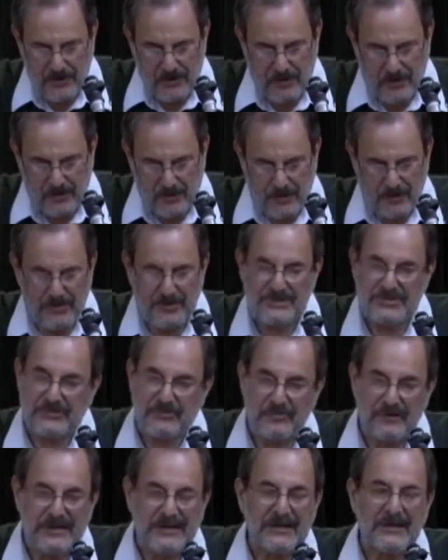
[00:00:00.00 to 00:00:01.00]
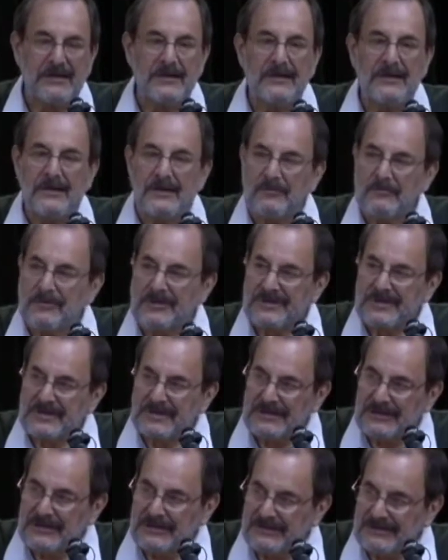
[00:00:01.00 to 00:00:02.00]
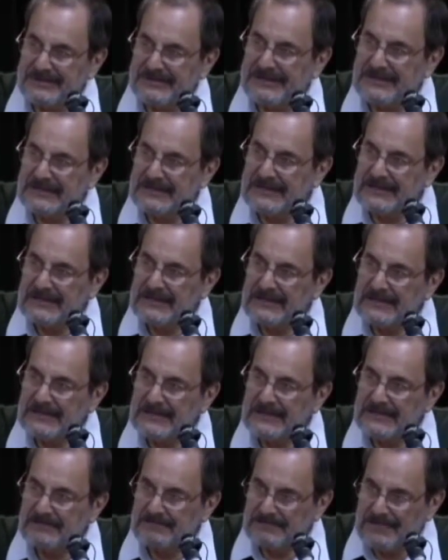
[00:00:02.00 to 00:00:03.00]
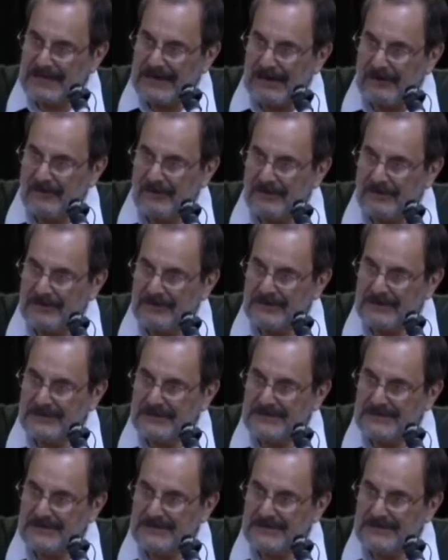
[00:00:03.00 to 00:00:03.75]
her words ring with clarity and power,